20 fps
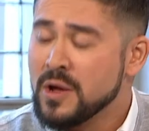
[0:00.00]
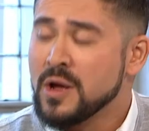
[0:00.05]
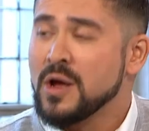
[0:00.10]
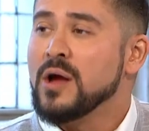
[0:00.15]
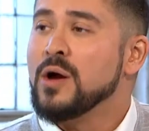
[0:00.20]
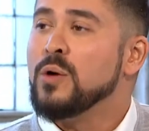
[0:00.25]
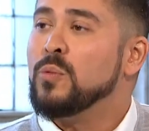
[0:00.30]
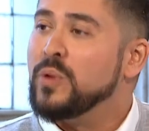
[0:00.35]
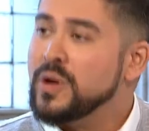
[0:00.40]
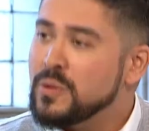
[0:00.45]

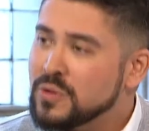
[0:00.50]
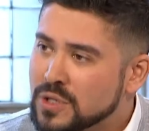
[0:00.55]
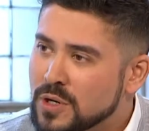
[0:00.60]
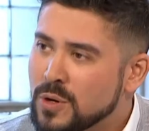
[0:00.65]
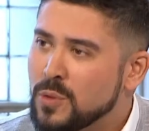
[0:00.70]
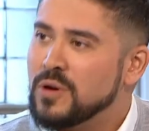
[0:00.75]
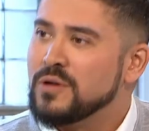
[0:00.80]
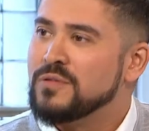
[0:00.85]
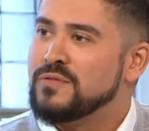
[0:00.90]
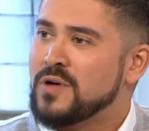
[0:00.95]
Mm. We would
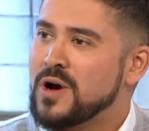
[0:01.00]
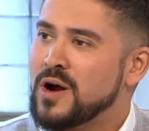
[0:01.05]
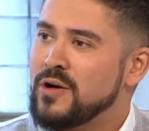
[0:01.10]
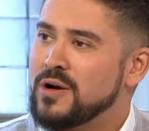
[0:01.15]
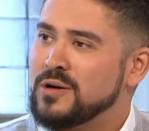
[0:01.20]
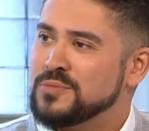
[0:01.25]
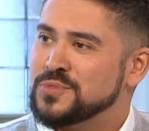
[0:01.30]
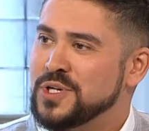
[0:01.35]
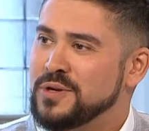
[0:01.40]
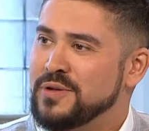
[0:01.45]
call a
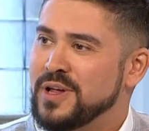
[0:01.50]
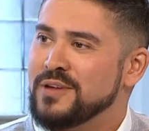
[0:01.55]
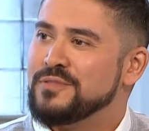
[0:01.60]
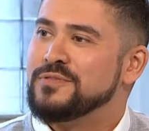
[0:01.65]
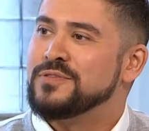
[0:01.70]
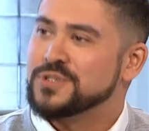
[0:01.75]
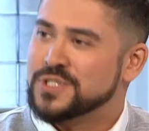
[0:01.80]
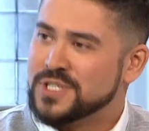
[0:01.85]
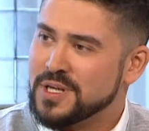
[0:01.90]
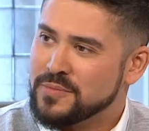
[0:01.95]
firearms unit
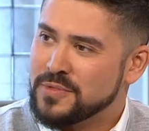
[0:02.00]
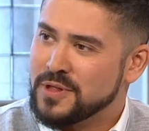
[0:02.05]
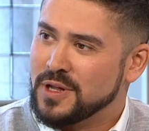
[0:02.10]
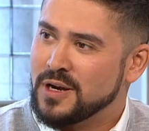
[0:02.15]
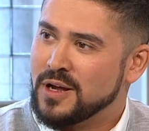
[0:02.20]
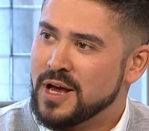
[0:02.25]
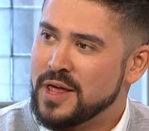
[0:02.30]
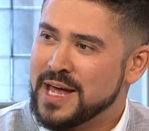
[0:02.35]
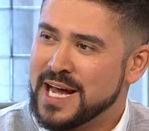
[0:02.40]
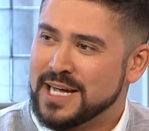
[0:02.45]
for
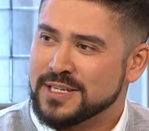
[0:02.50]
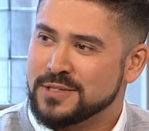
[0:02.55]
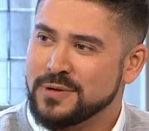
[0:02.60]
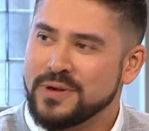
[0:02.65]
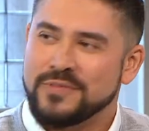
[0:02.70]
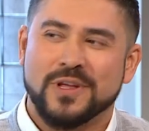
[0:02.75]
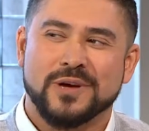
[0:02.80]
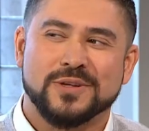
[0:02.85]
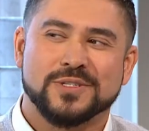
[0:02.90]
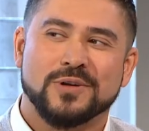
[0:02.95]
something like that. So
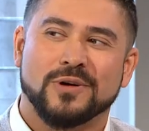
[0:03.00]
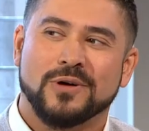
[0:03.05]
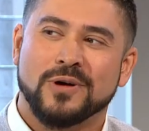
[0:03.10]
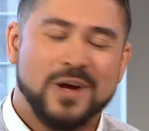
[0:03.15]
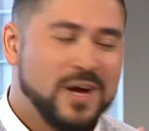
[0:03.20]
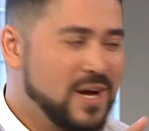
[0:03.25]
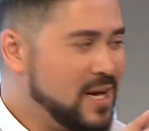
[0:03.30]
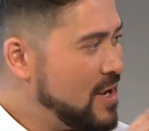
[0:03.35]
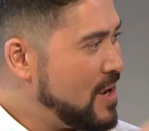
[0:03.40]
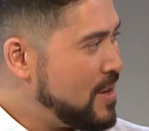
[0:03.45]
even though it's not
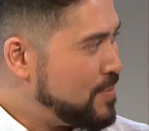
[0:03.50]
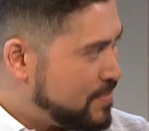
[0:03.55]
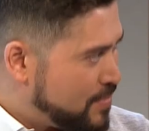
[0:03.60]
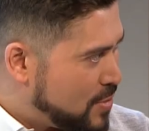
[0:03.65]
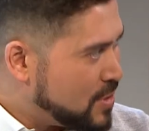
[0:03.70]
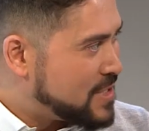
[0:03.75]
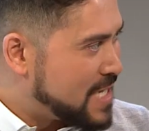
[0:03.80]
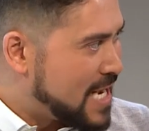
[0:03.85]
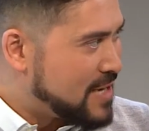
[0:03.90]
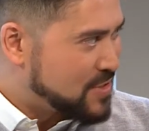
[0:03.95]

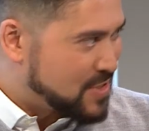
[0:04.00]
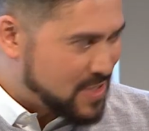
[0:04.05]
put down